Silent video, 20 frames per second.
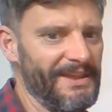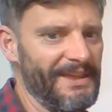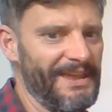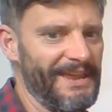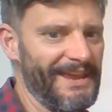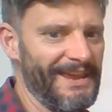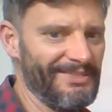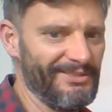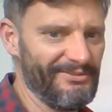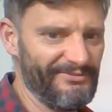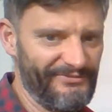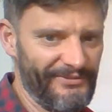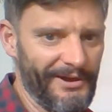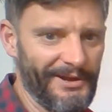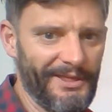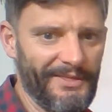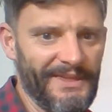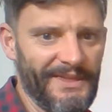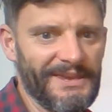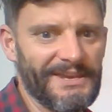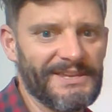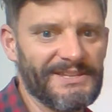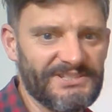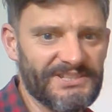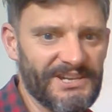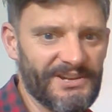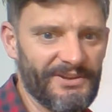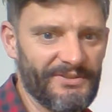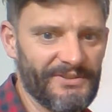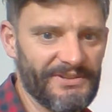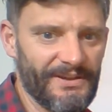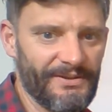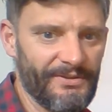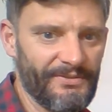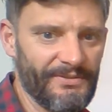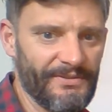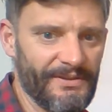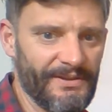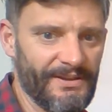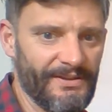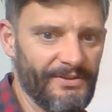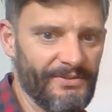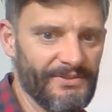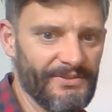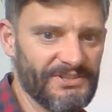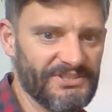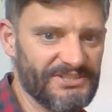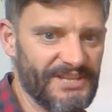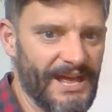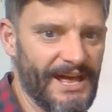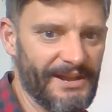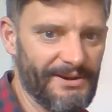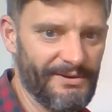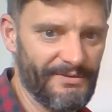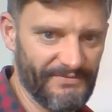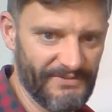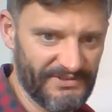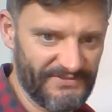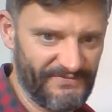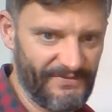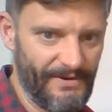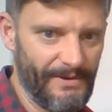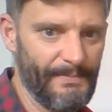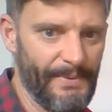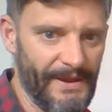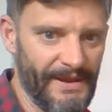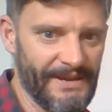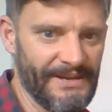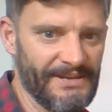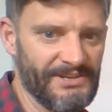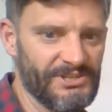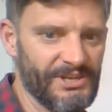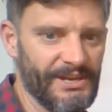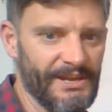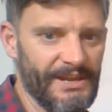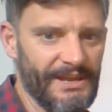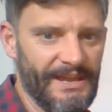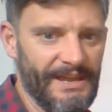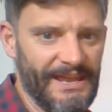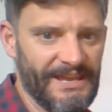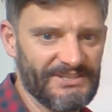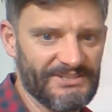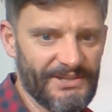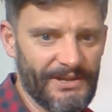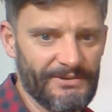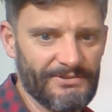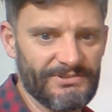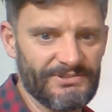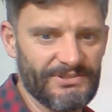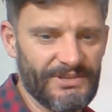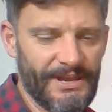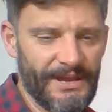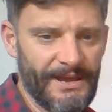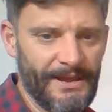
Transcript: And the photo that you can see on the starter of this front page has those